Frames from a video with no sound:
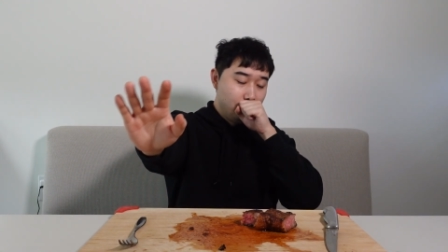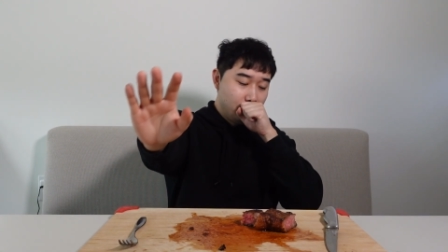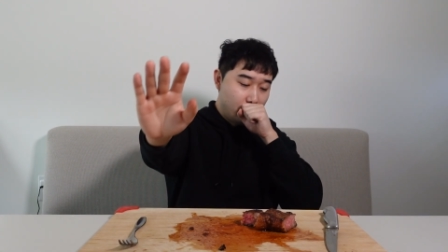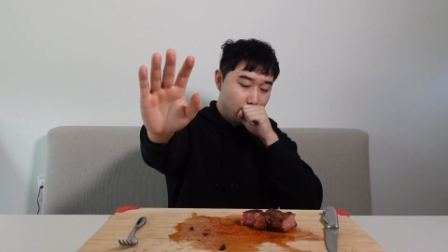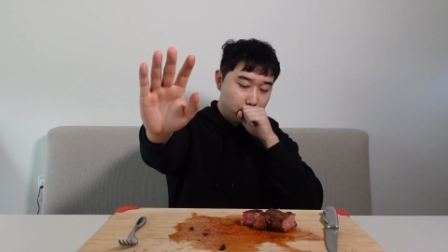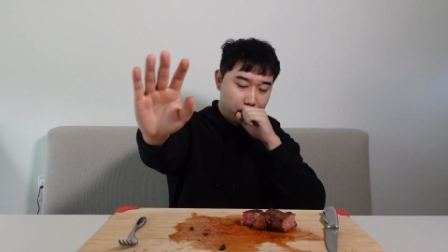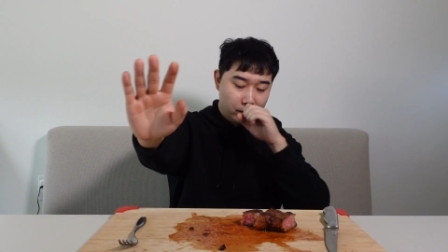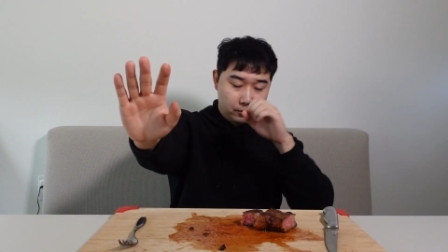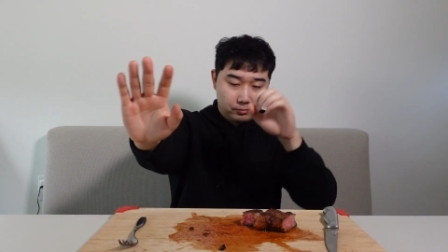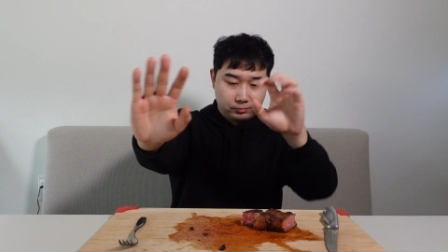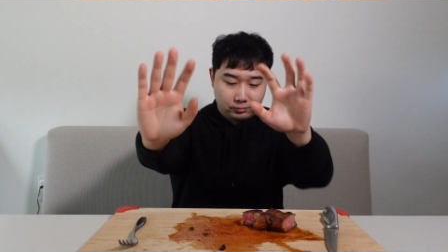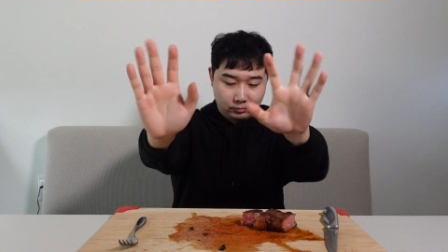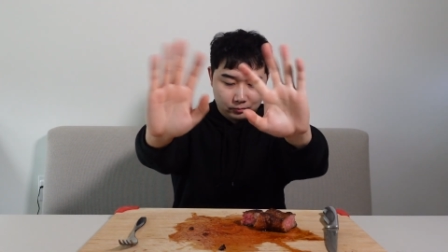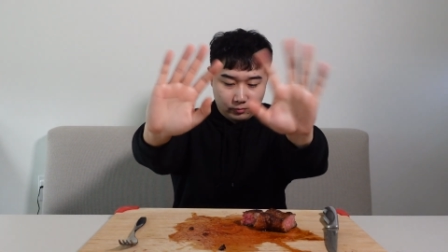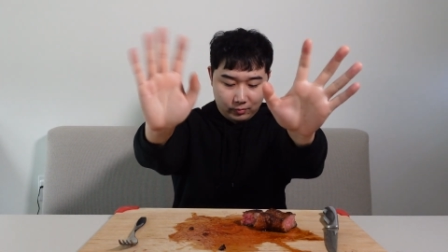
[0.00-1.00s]
Oh man.
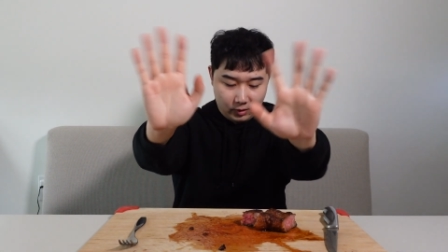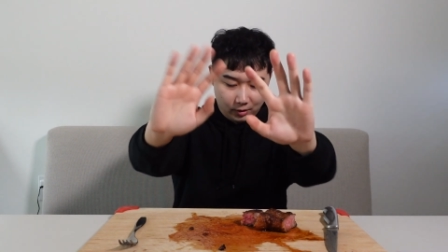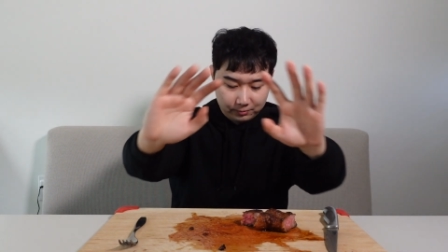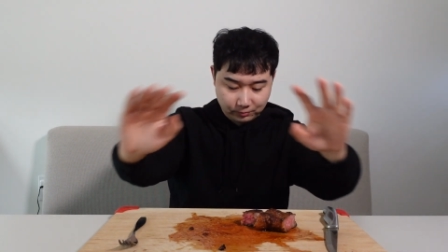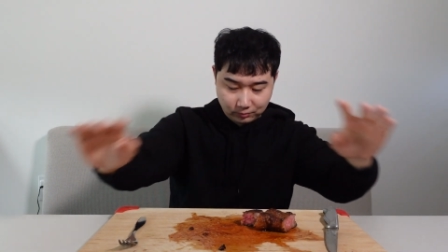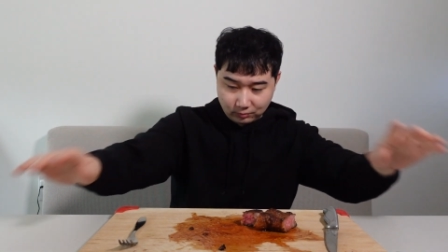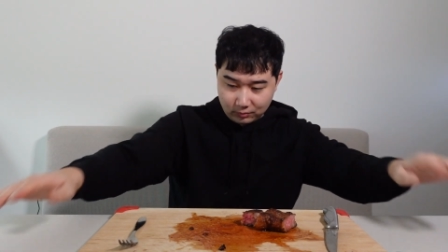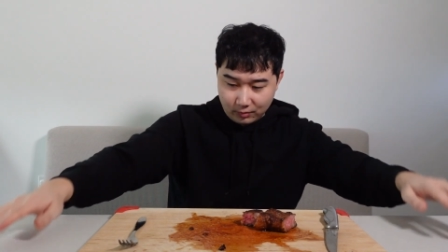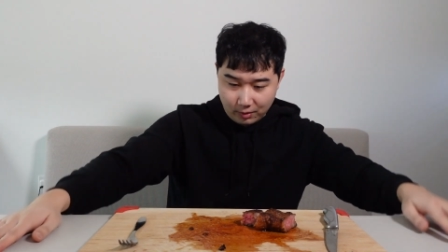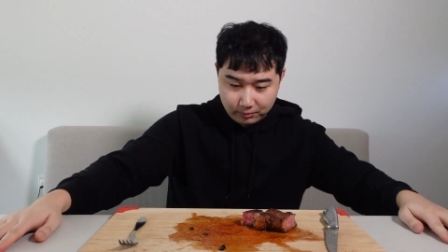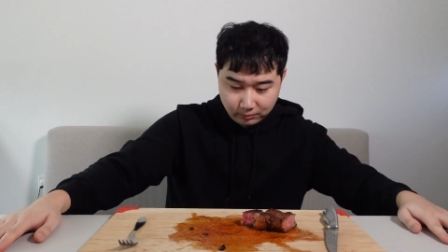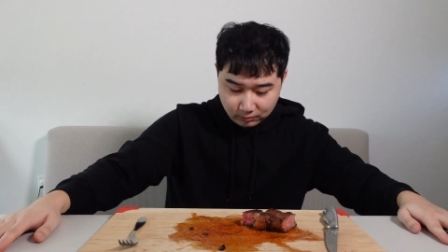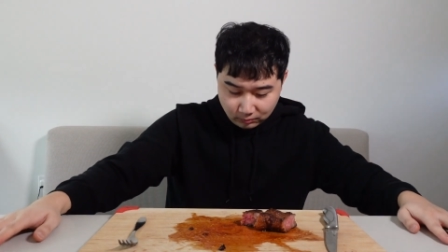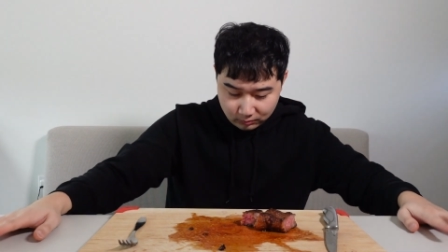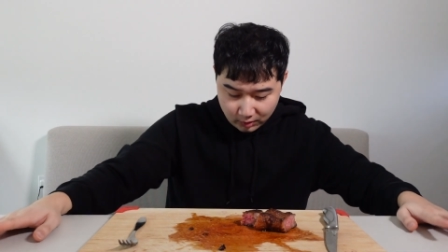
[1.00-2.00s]

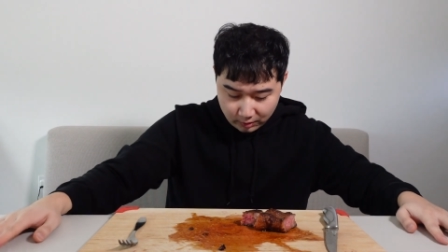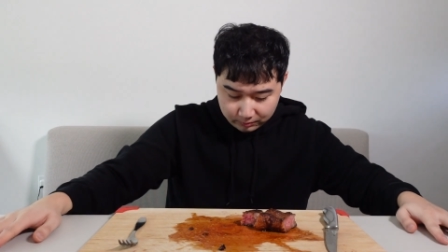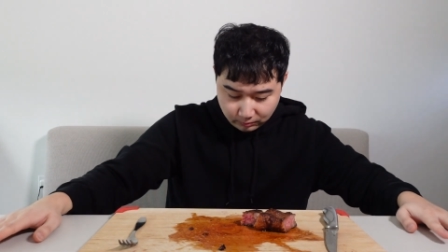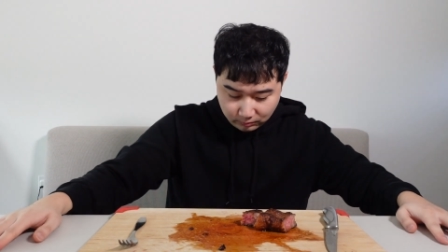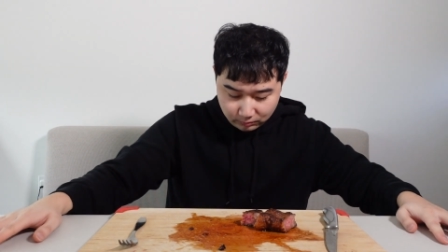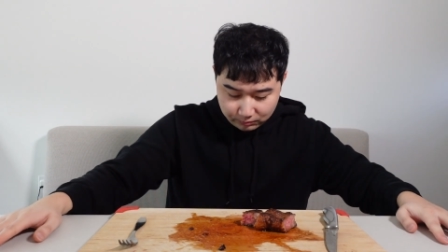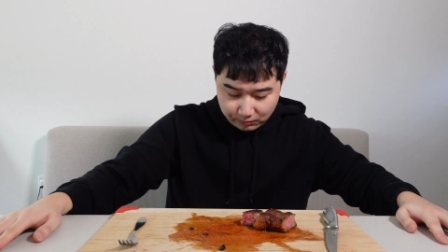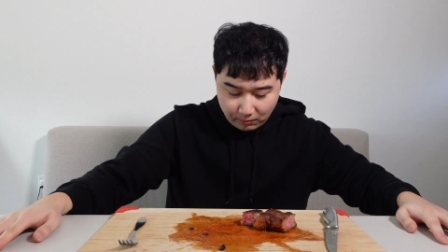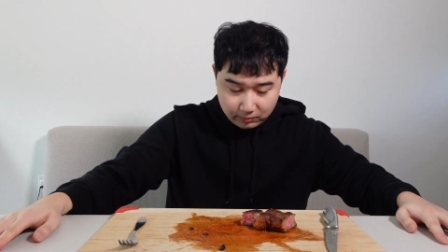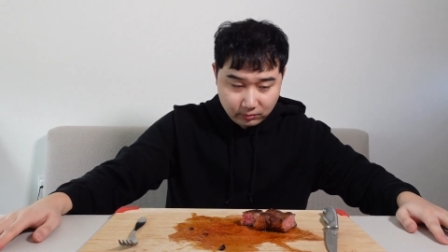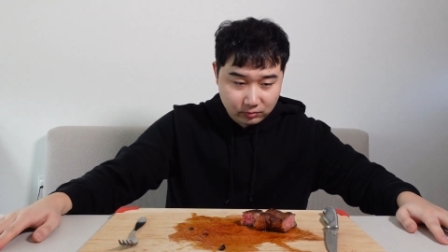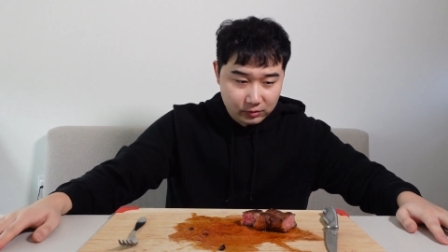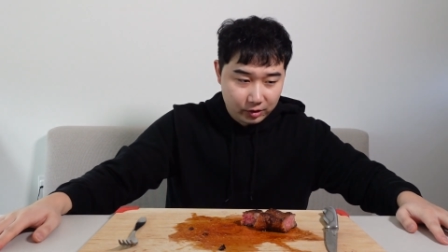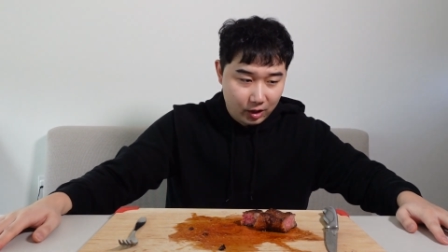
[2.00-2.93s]
I